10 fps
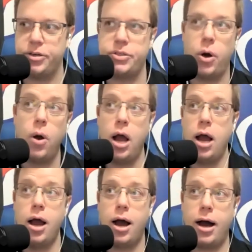So
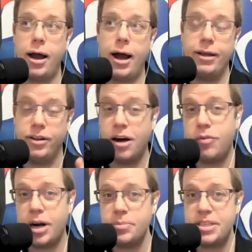I love
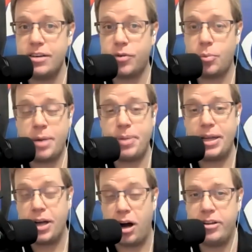what I'm seeing from Ryan
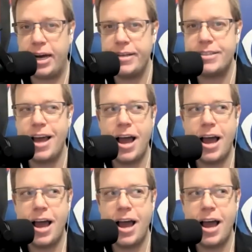Poehling on the ice.